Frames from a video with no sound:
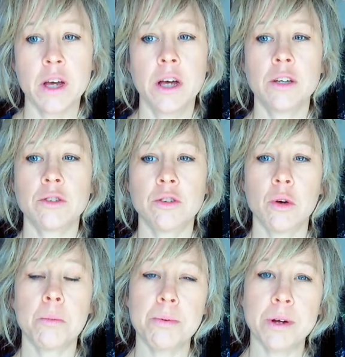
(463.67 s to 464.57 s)
So
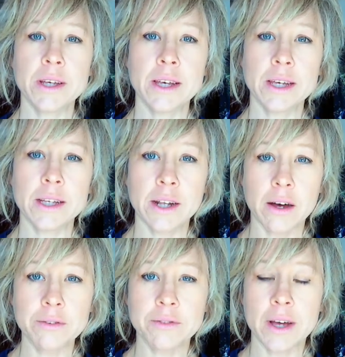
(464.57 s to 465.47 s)
bring enough
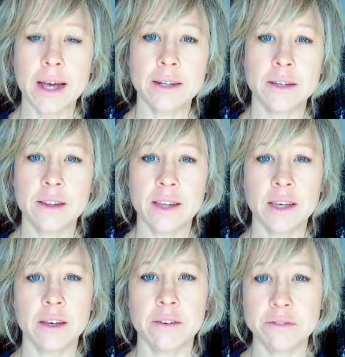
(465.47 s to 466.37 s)
and think
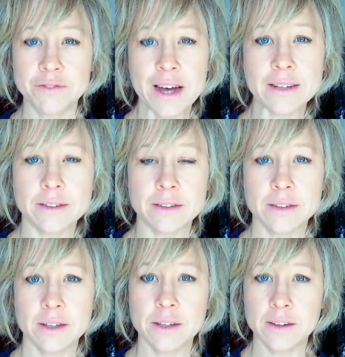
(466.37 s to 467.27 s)
fat,
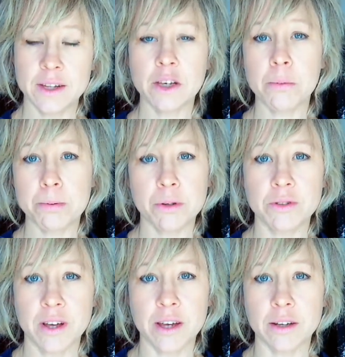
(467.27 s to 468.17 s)
think
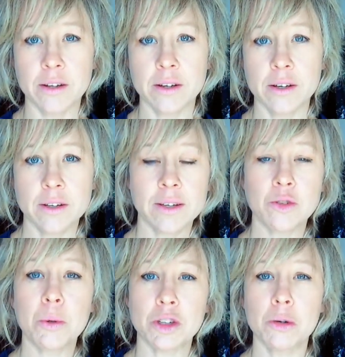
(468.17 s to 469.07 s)
protein. That's
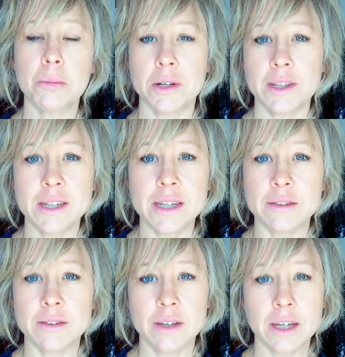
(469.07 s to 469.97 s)
what your body
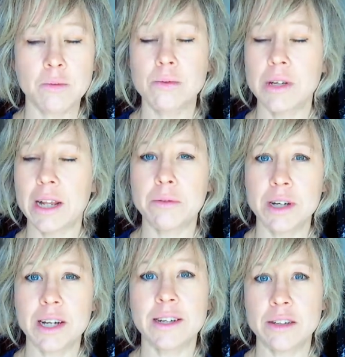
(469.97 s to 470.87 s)
needs. It really,
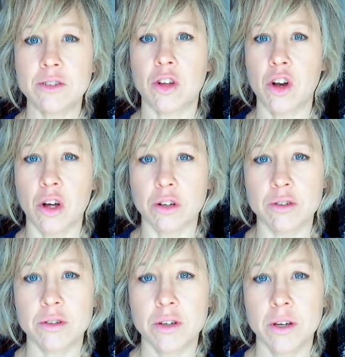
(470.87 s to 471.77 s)
really needs a lot.
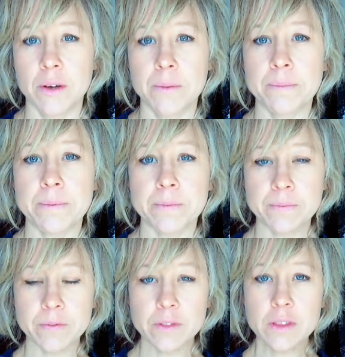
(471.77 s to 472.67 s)

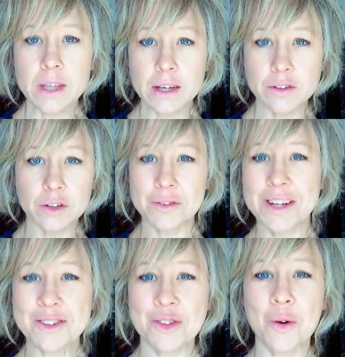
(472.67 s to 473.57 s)
So
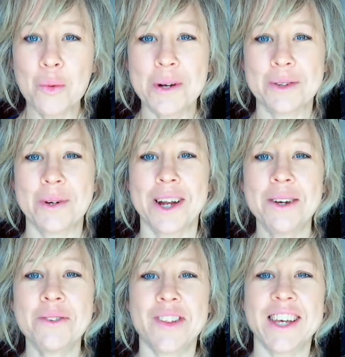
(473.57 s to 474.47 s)
that's always what I'm
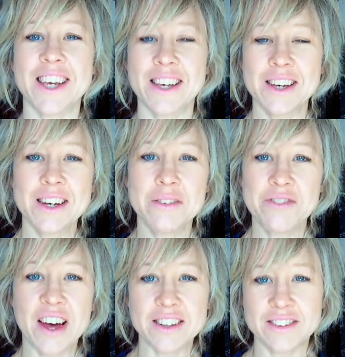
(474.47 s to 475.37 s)
thinking:
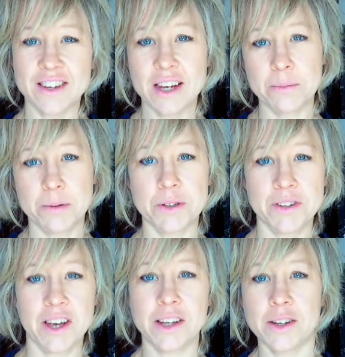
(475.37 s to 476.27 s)
fat and
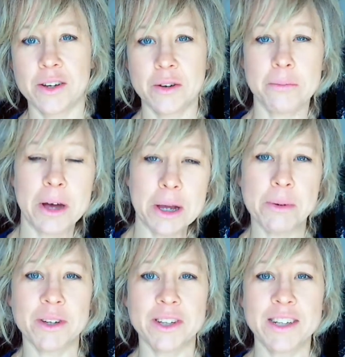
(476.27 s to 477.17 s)
protein. My
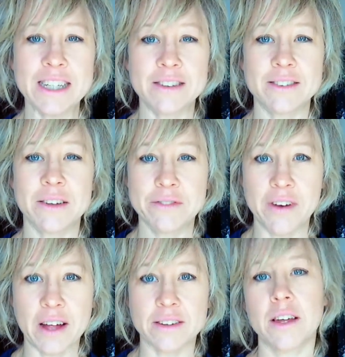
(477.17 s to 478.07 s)
body needs
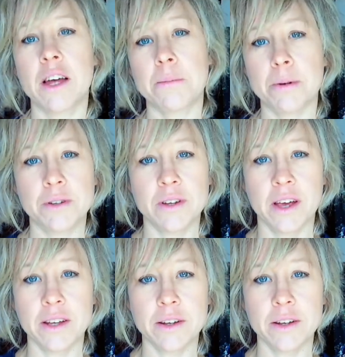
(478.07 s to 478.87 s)
fat and protein,